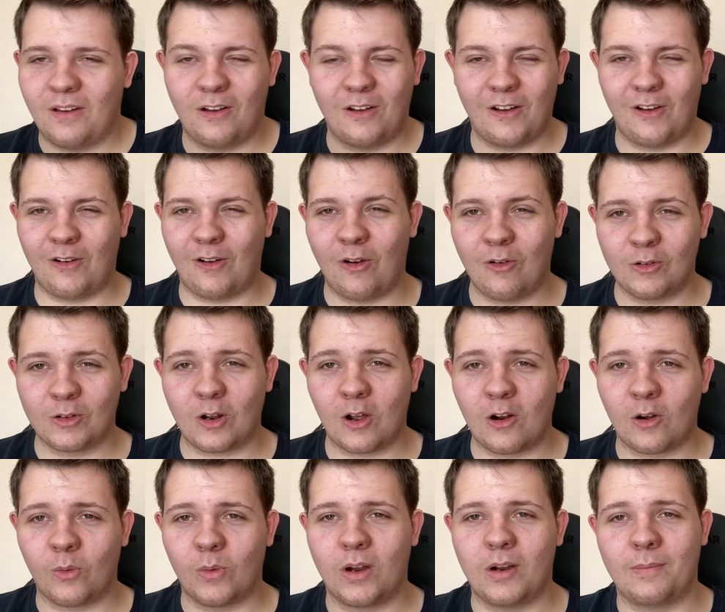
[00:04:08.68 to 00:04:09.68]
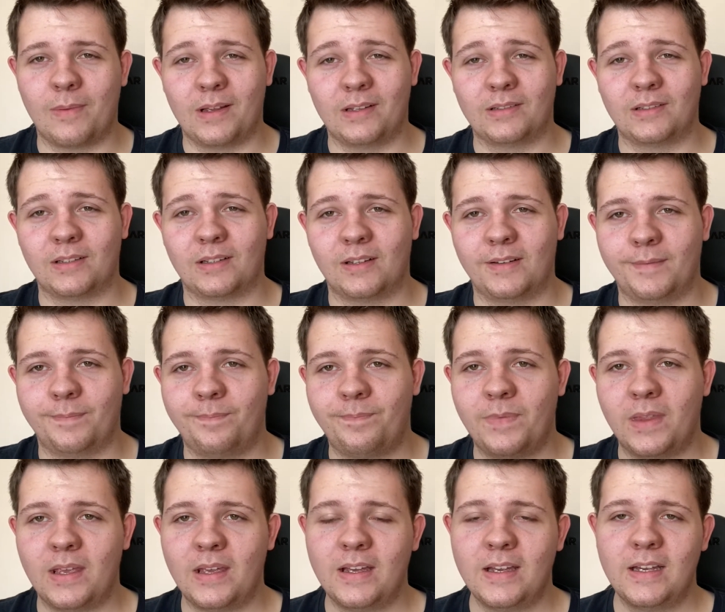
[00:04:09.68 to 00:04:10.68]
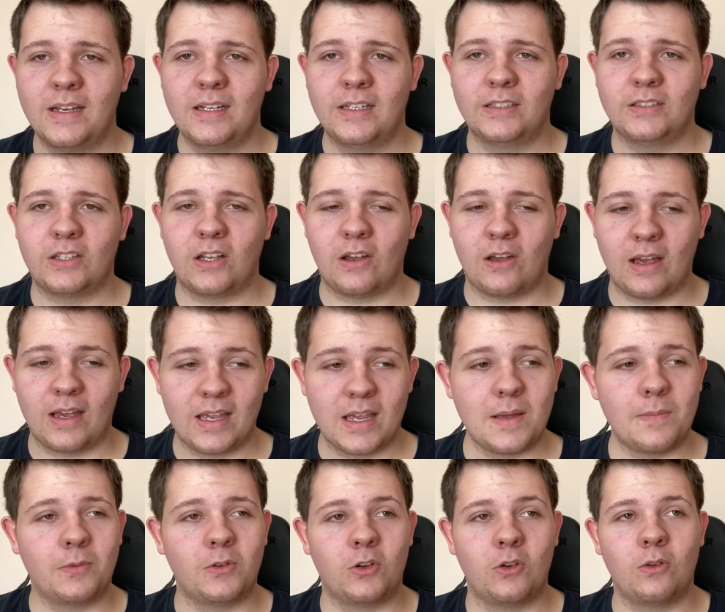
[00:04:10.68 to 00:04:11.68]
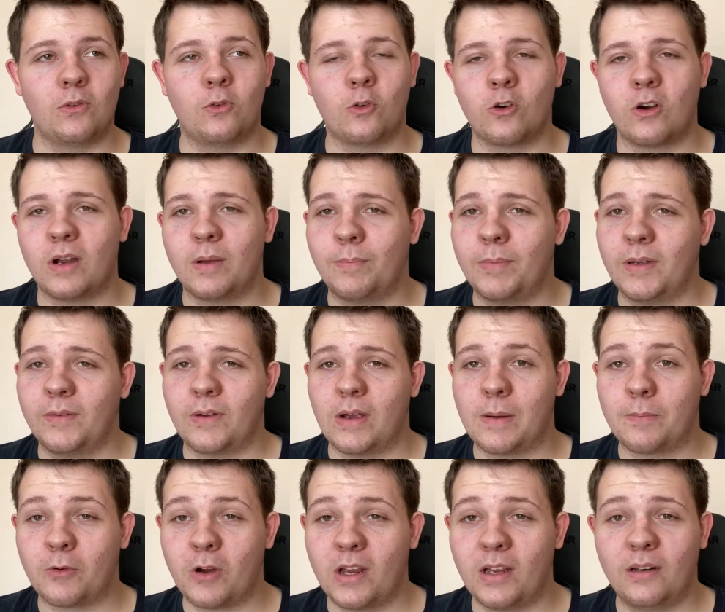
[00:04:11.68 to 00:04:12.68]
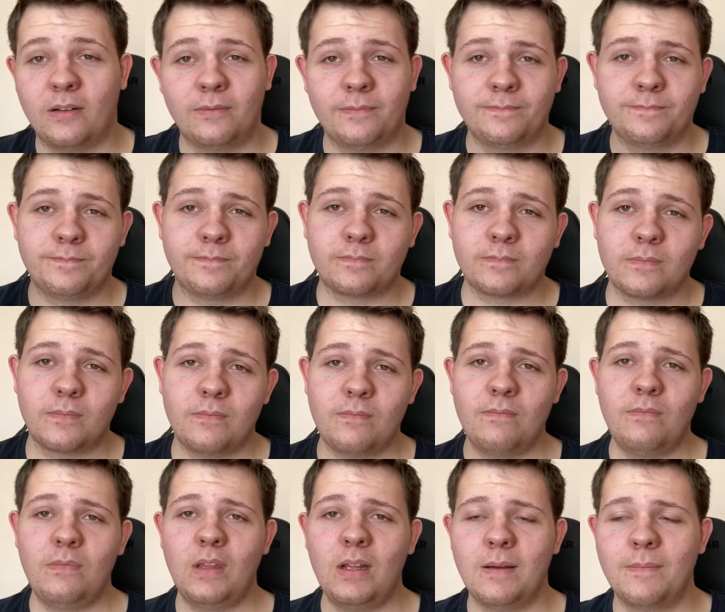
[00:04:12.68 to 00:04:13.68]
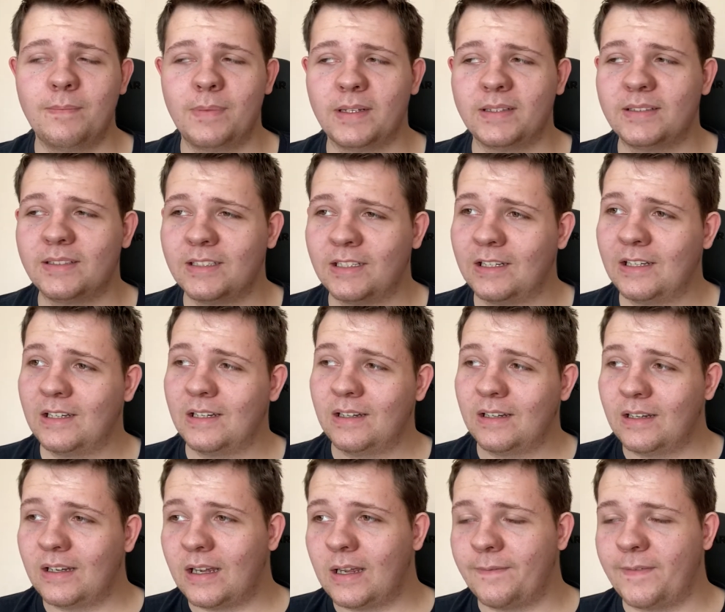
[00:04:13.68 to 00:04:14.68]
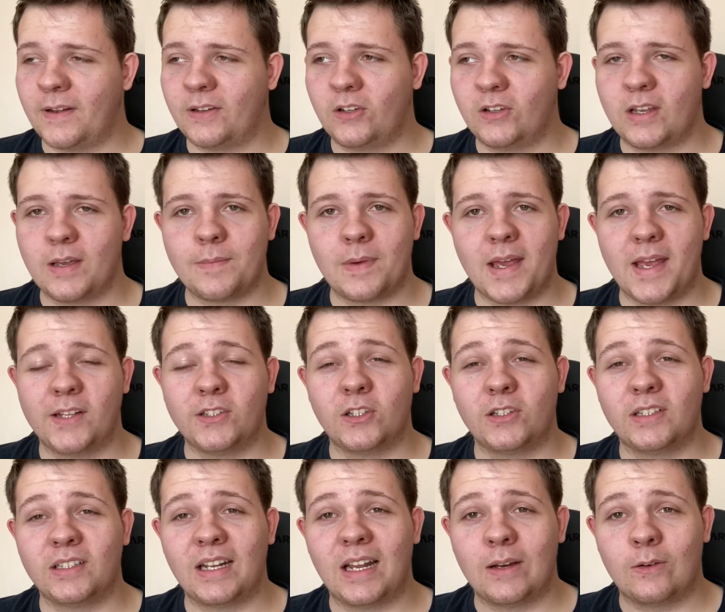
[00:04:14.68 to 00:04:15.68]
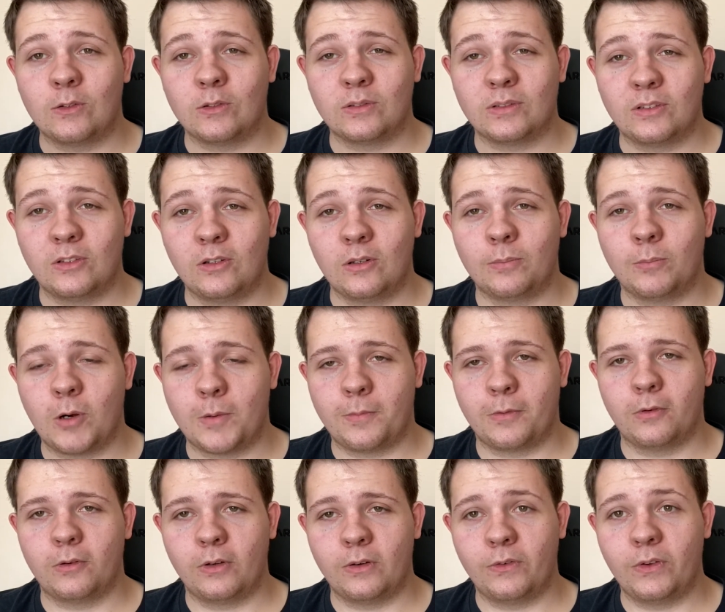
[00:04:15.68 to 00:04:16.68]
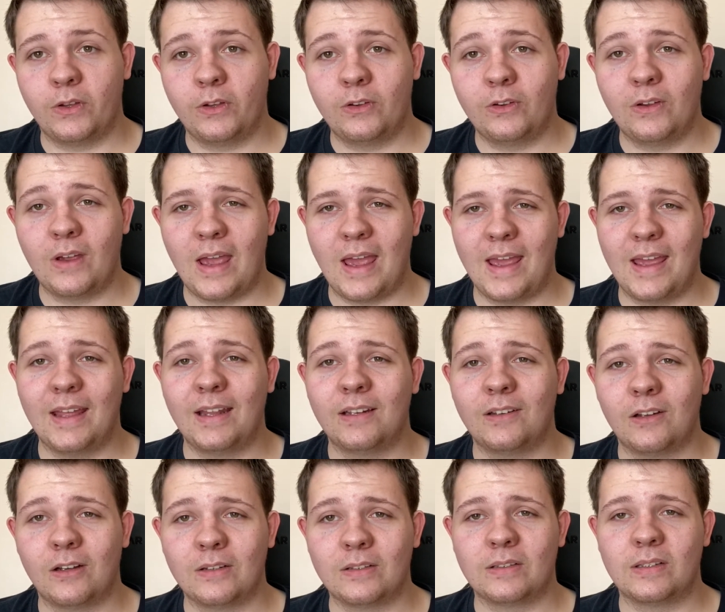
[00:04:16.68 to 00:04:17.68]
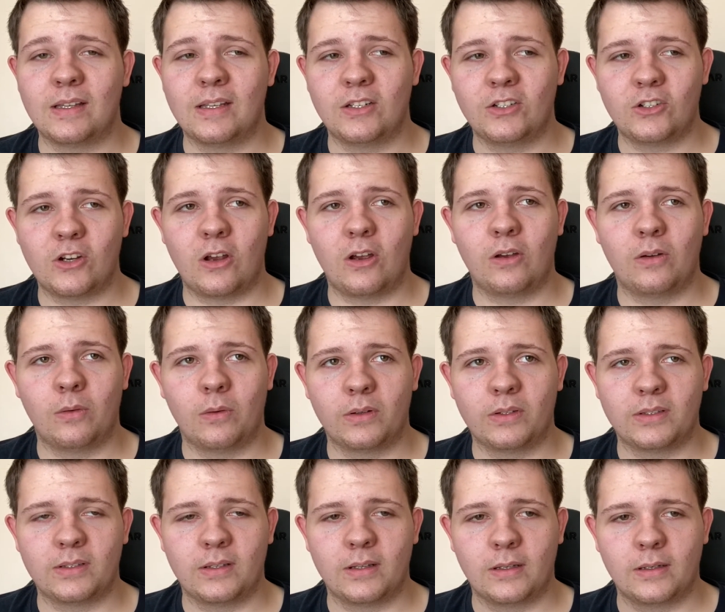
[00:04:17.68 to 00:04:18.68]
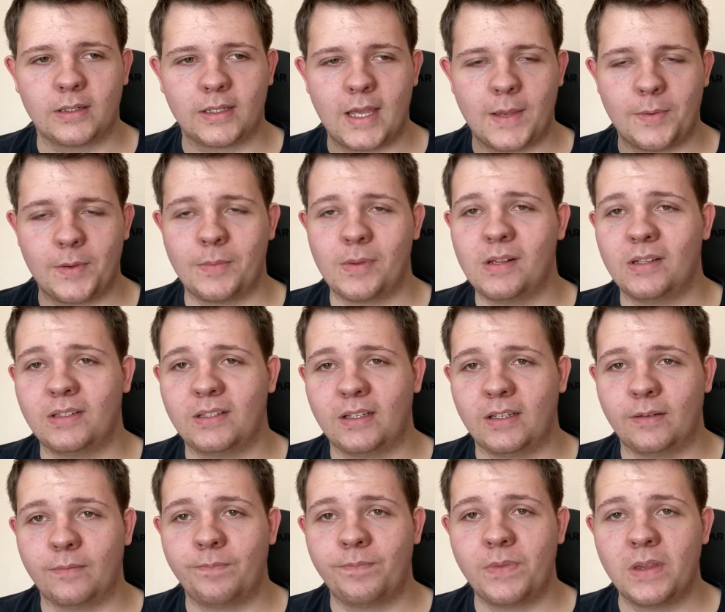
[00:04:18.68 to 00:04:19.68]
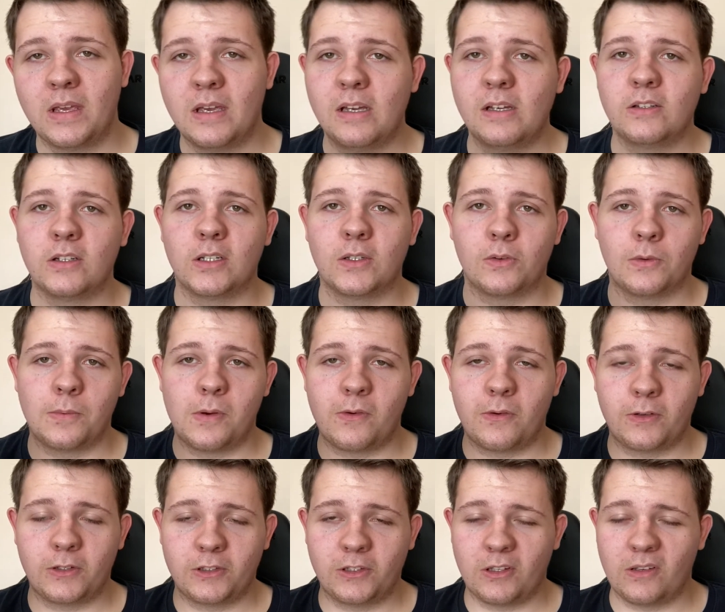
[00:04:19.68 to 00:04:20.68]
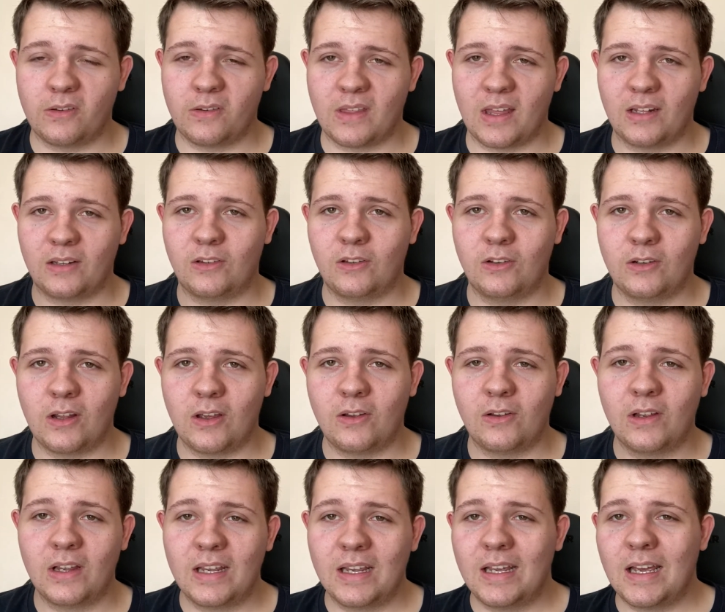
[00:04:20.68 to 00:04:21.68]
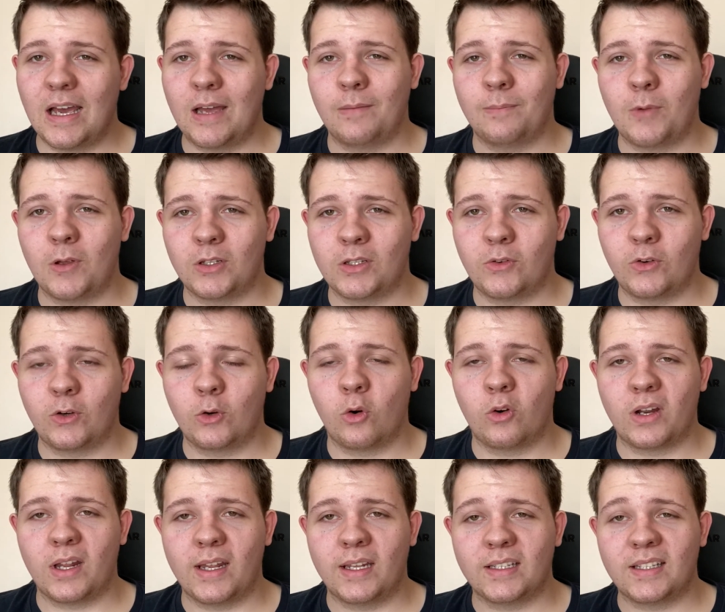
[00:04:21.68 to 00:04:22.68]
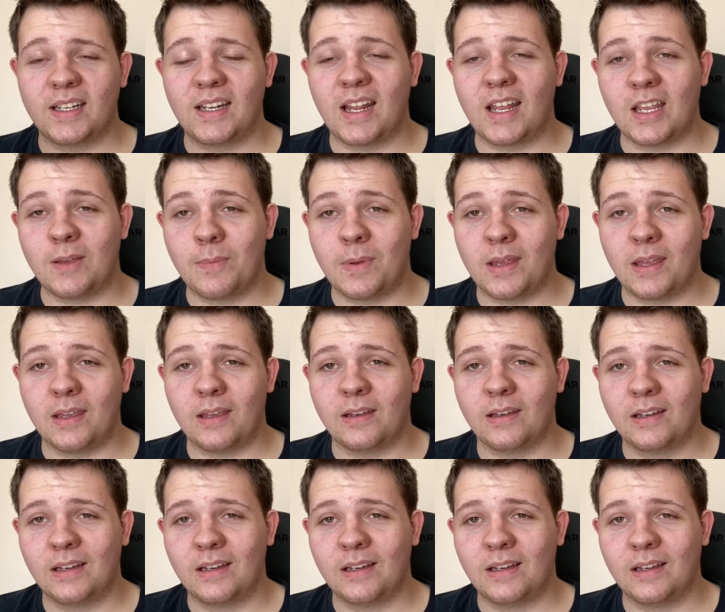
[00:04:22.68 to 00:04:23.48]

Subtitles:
old hardware basically. So I am due for a bit of an upgrade, but if I do get my hands on it, I will do a proper review and obviously show what's the capability. Because for most of you that do know, I mostly record in 1080p,